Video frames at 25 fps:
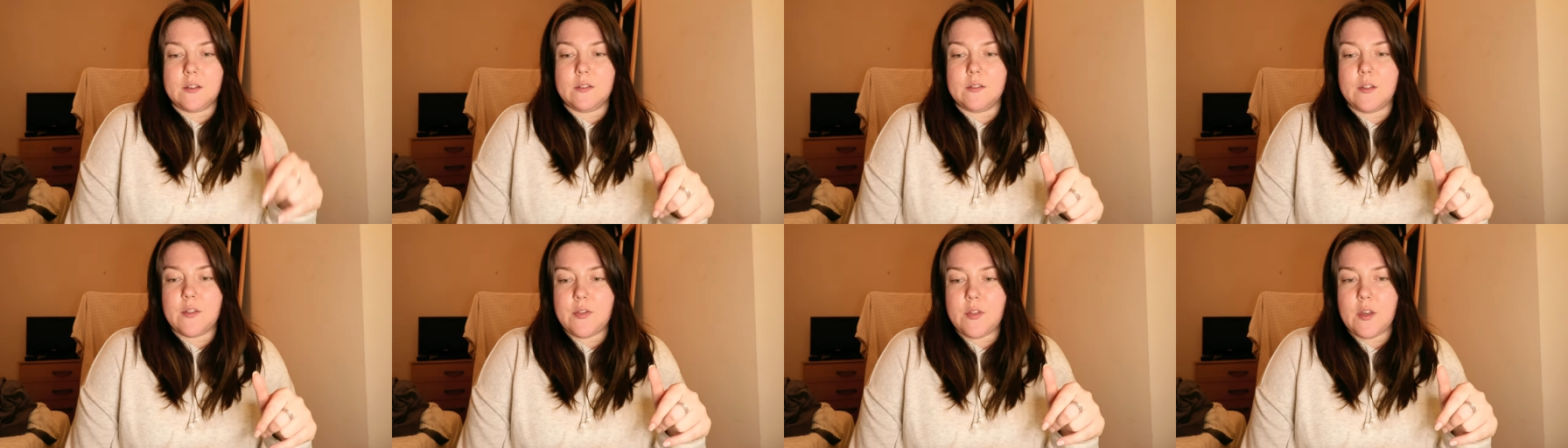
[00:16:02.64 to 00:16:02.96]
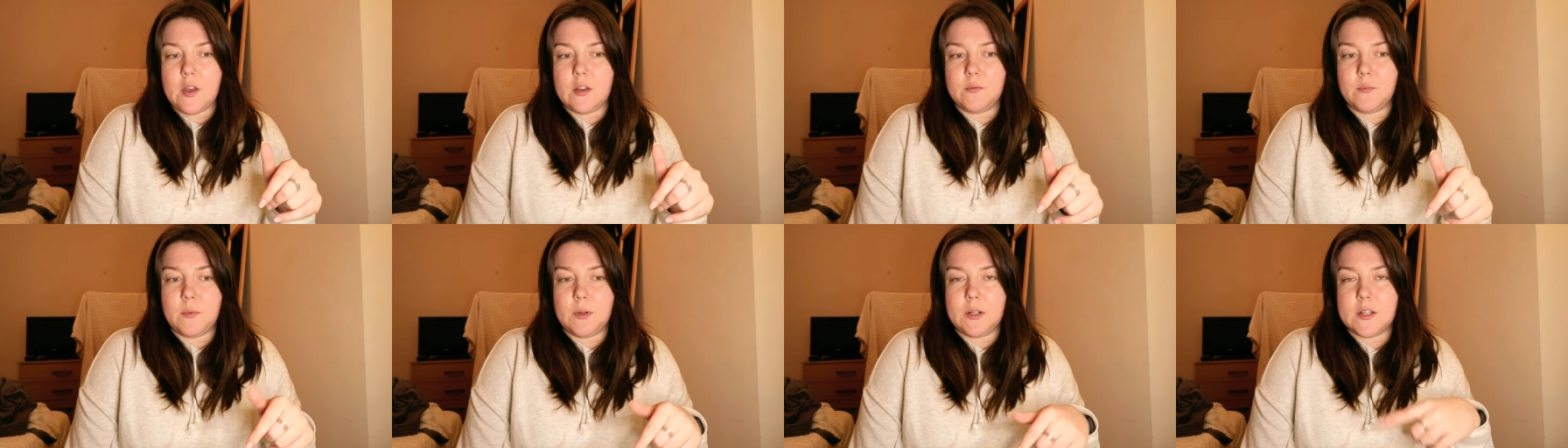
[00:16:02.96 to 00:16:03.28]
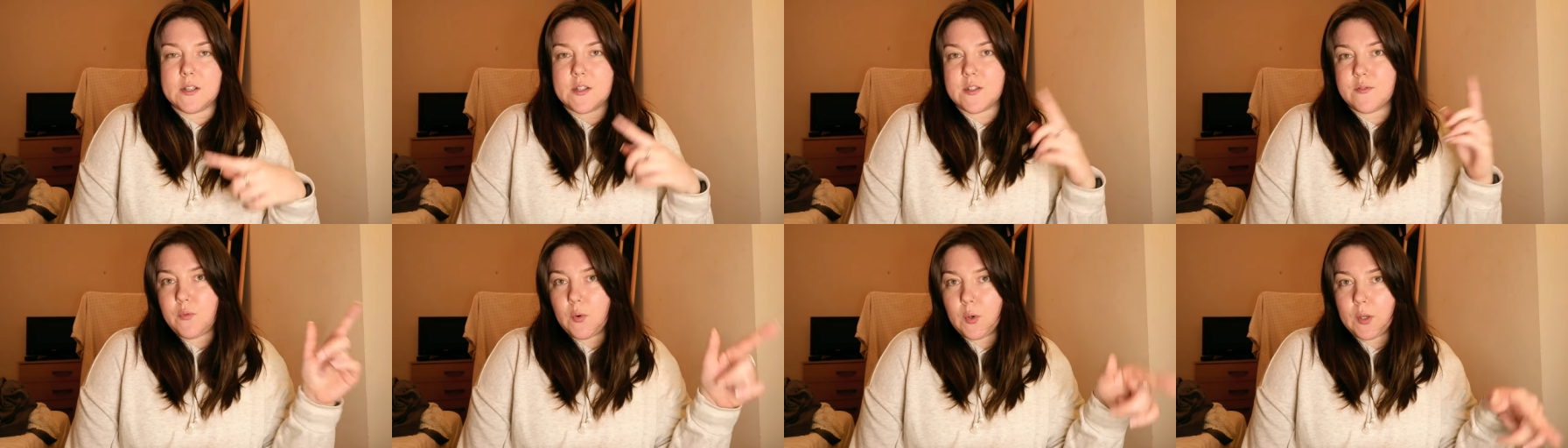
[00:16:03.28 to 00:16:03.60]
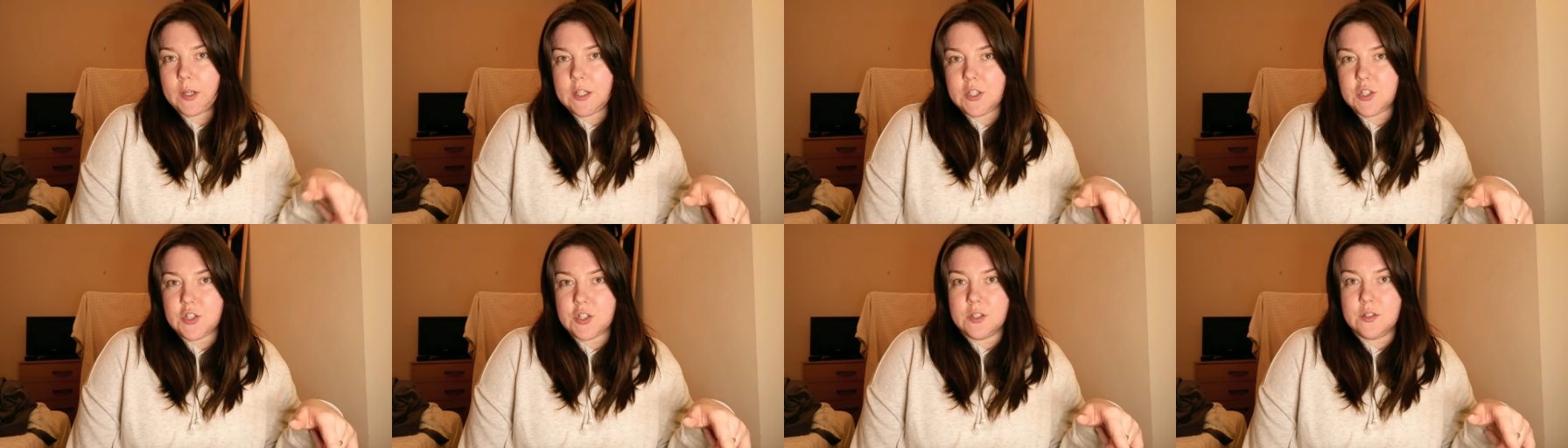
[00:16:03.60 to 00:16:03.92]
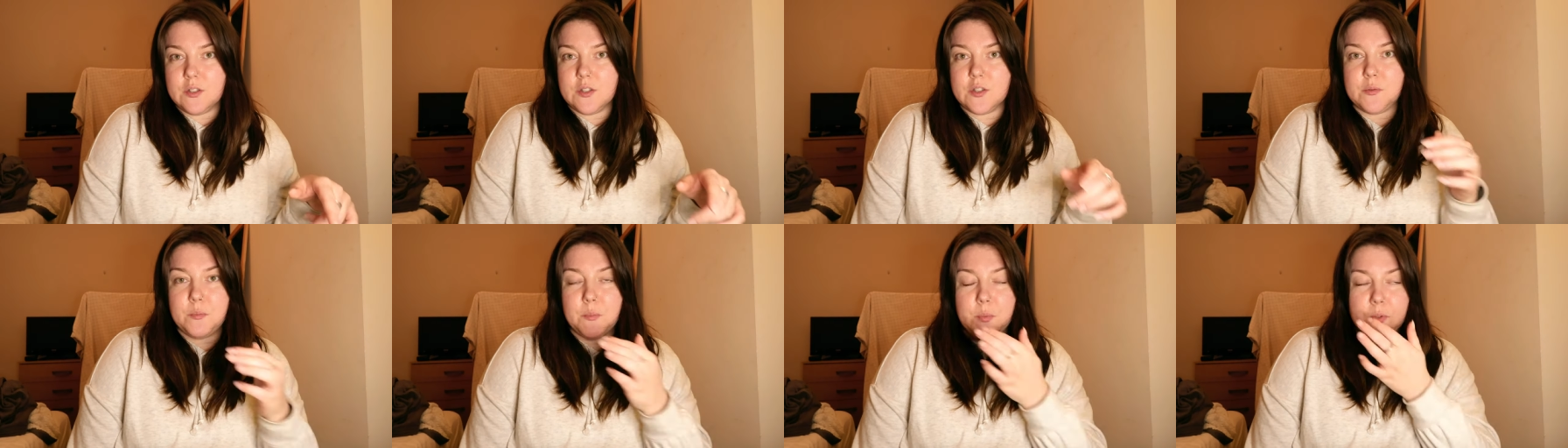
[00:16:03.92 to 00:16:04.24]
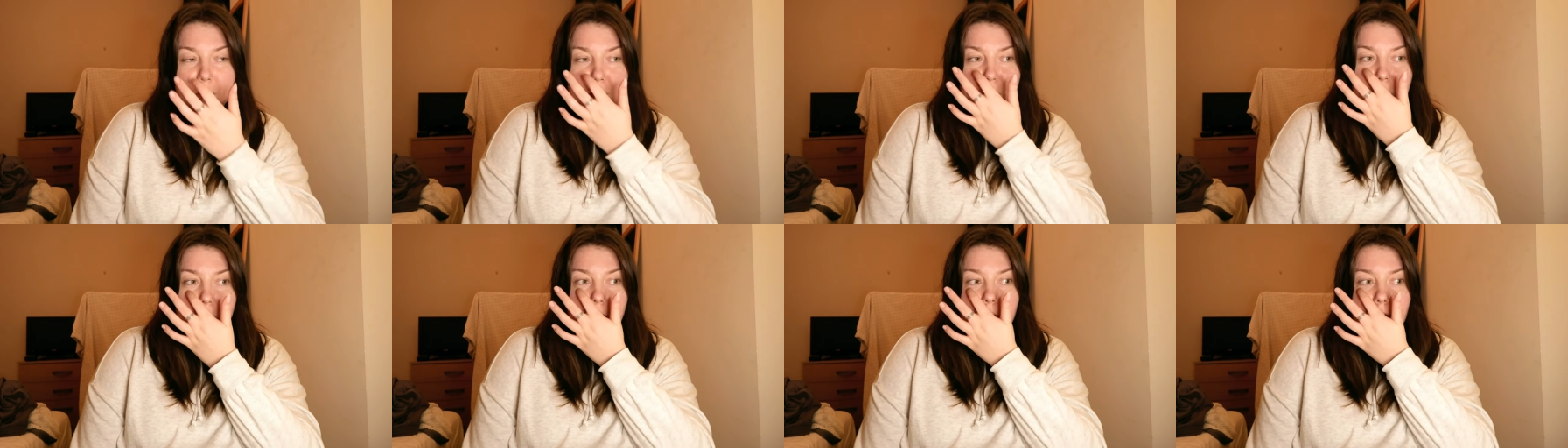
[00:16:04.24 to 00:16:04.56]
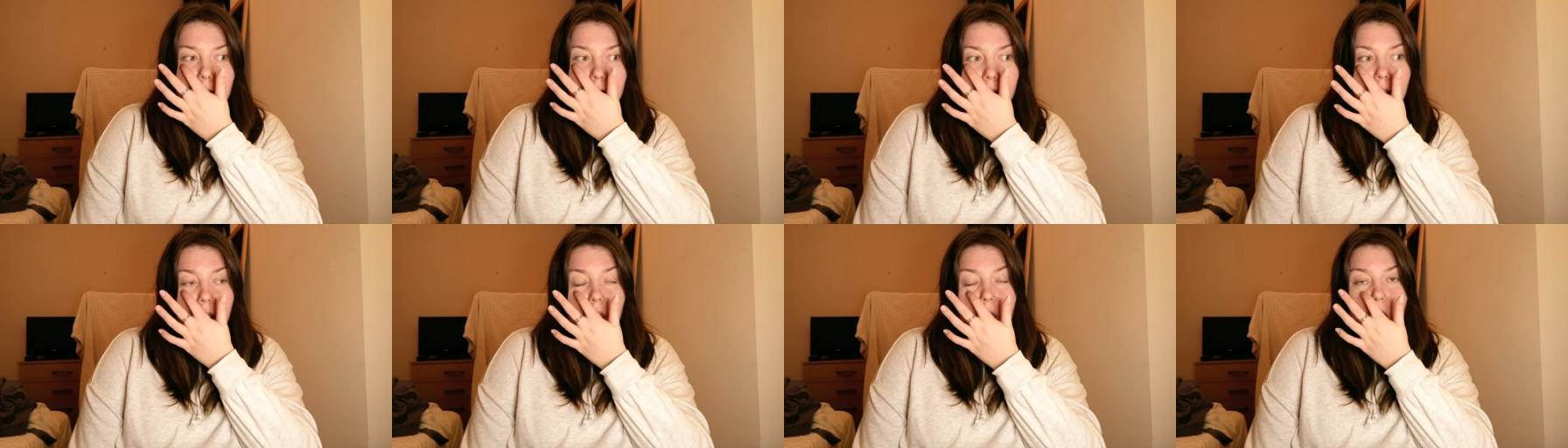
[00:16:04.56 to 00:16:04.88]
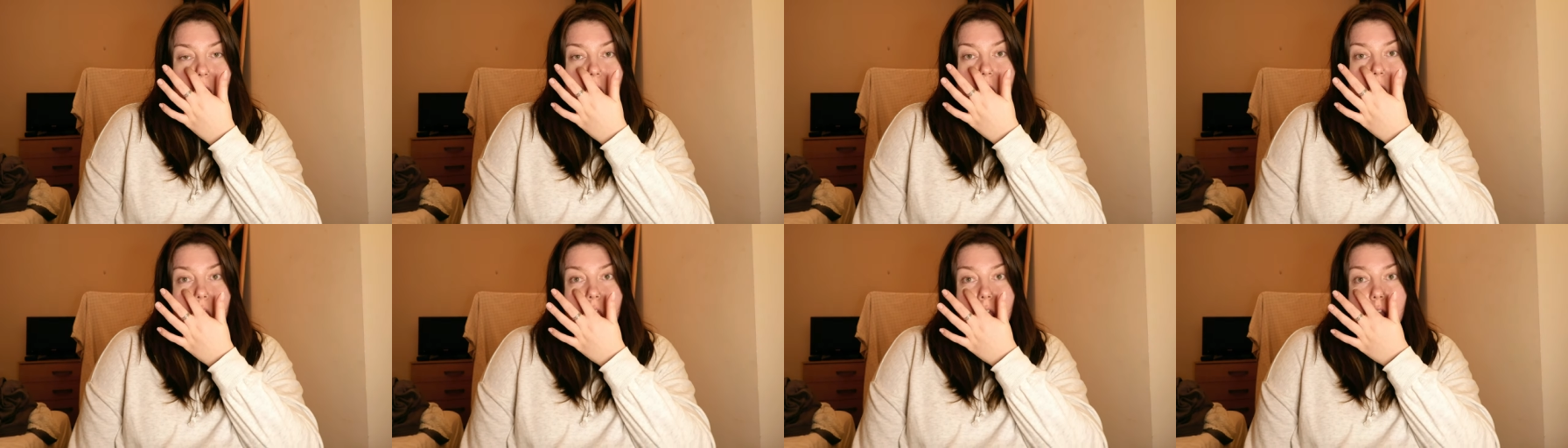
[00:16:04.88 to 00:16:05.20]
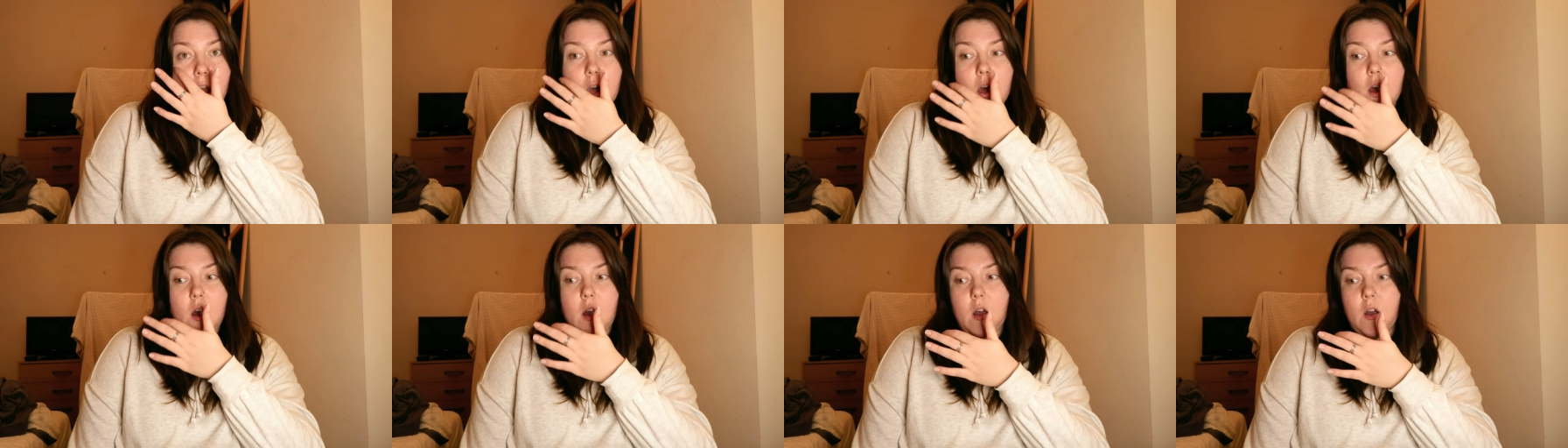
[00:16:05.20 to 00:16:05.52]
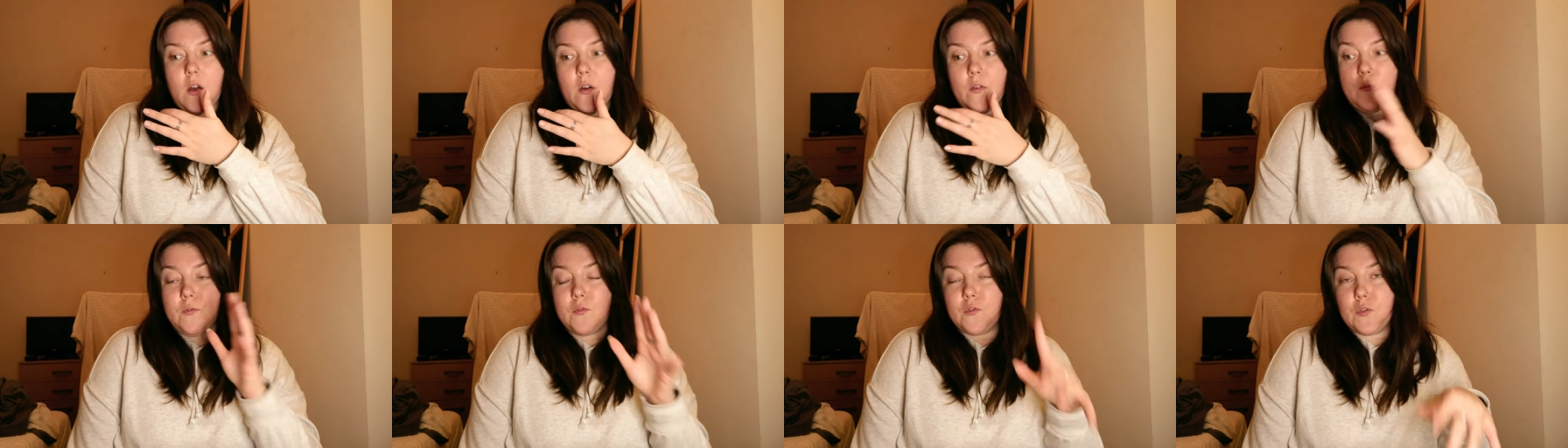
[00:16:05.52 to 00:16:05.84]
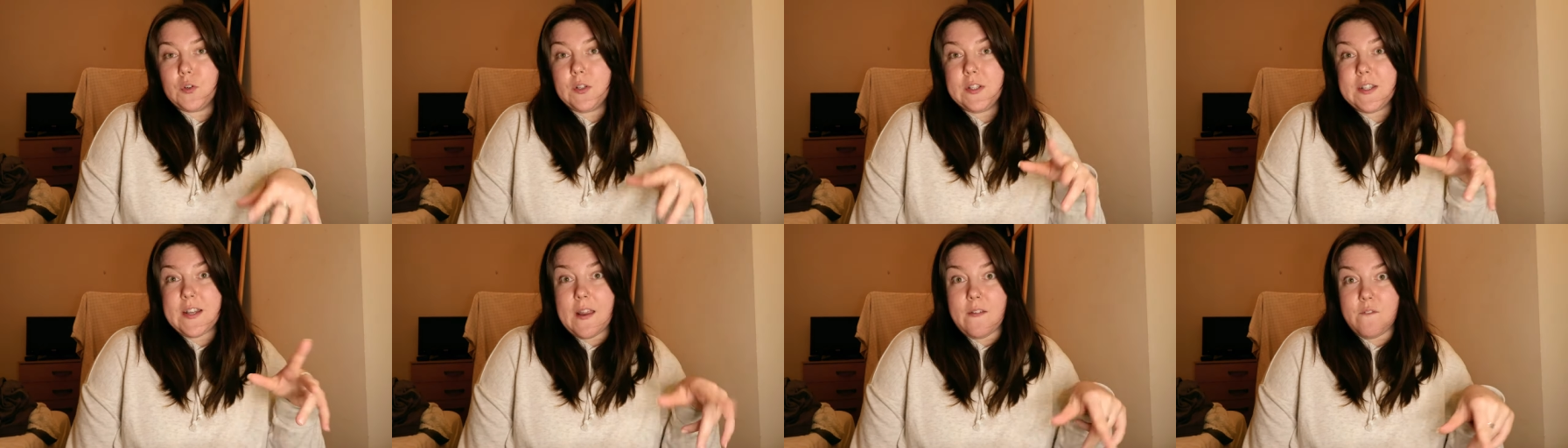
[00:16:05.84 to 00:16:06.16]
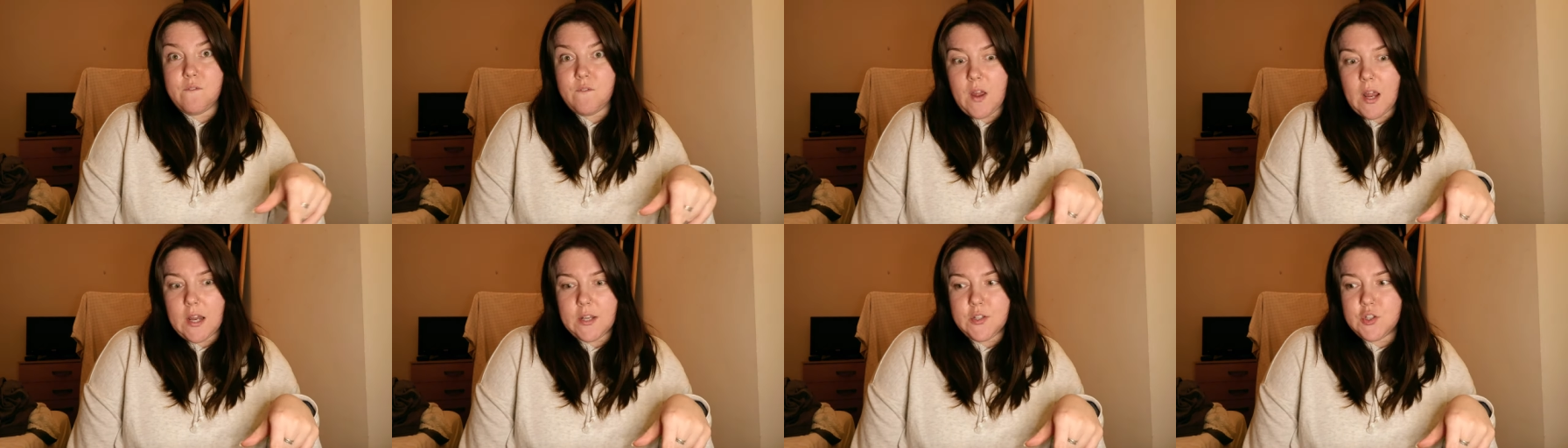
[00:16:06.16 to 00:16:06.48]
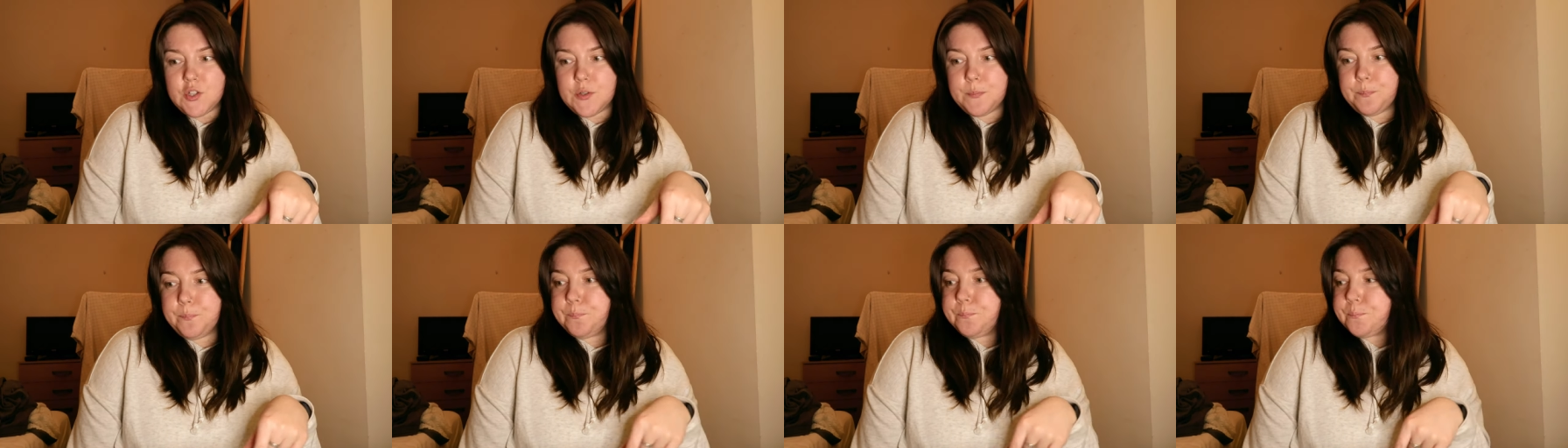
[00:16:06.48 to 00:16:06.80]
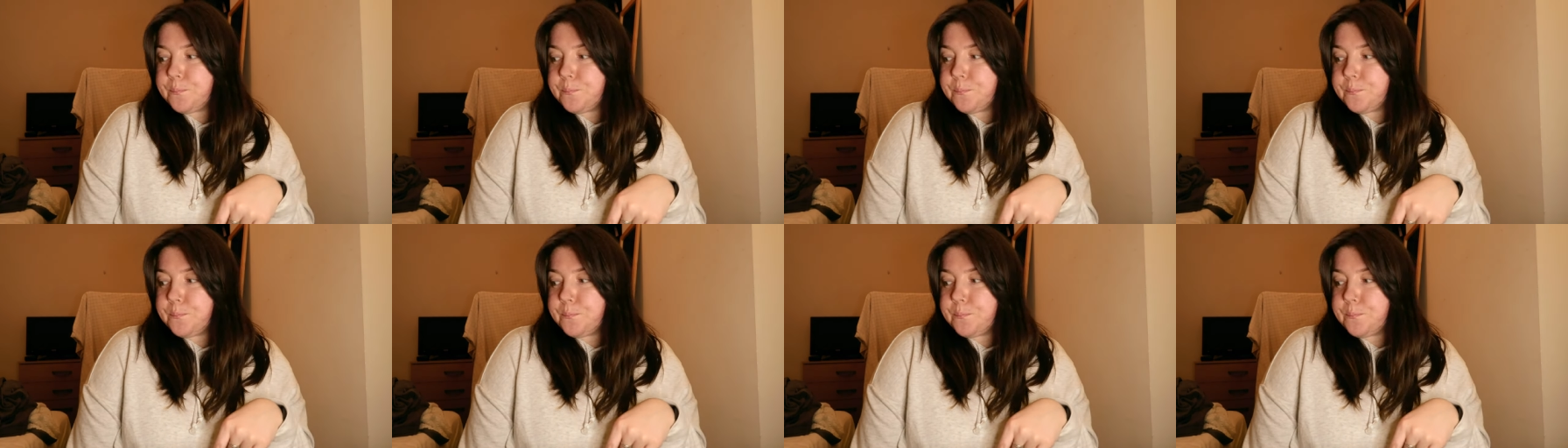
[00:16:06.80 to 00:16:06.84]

and the third one is for kitchen to put my uh, fruit and veg.